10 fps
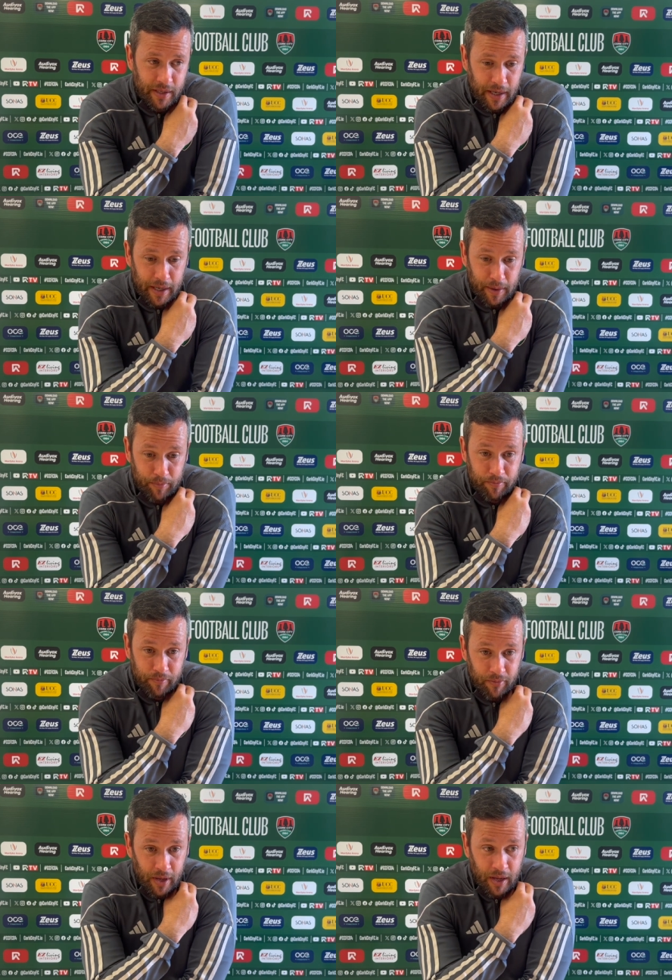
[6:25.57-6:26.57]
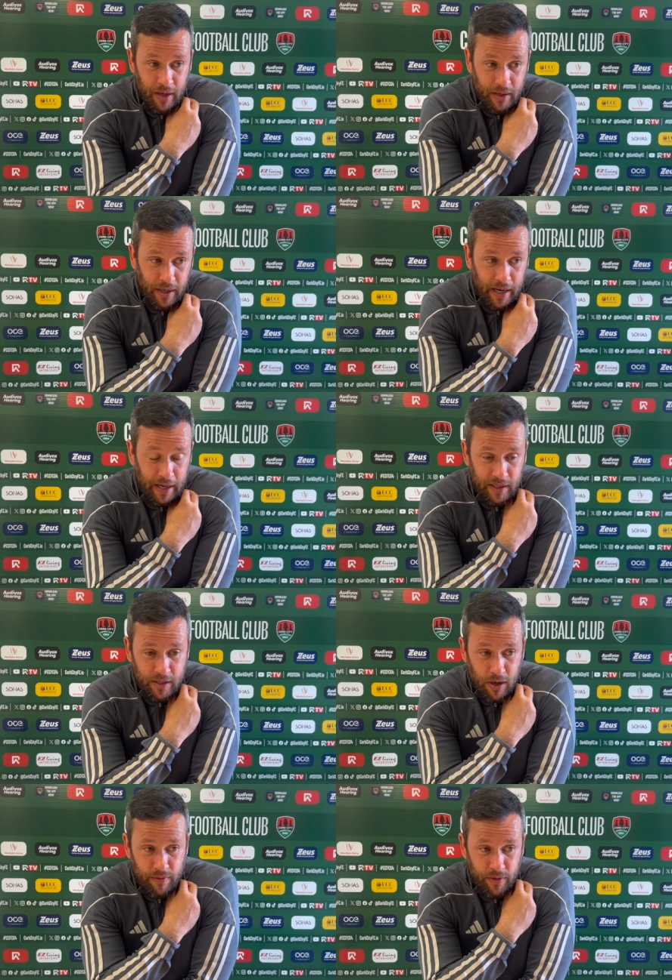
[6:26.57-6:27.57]
Again, against
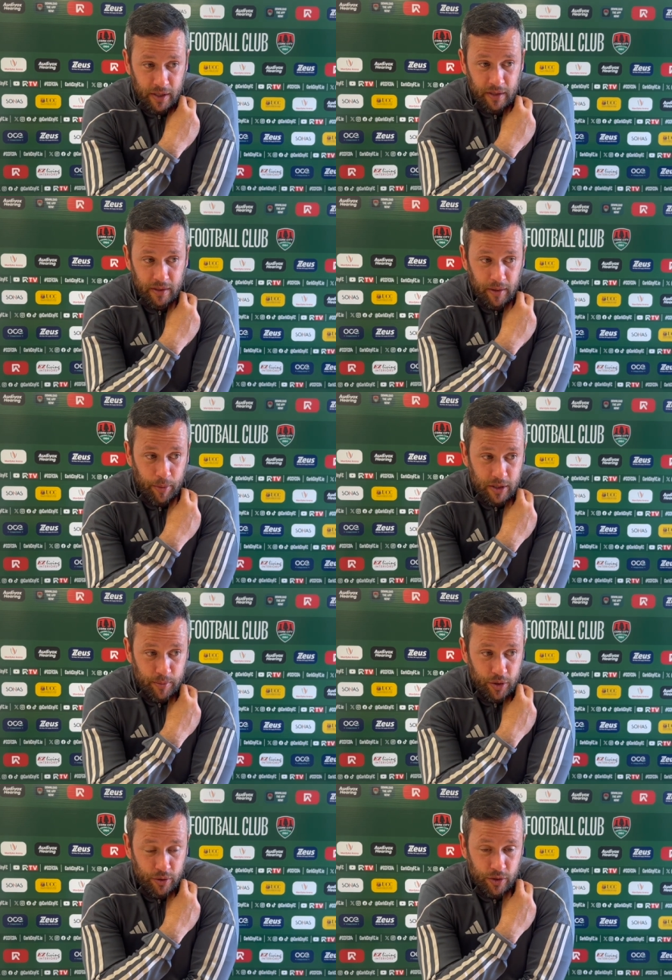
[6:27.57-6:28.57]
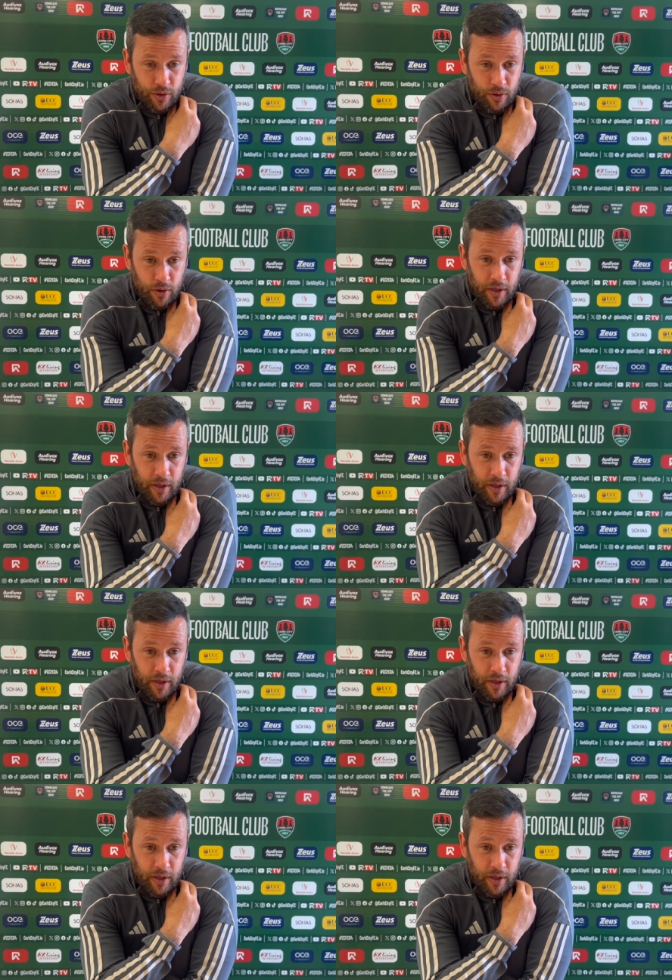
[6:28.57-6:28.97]
Longford, he possibly should have scored.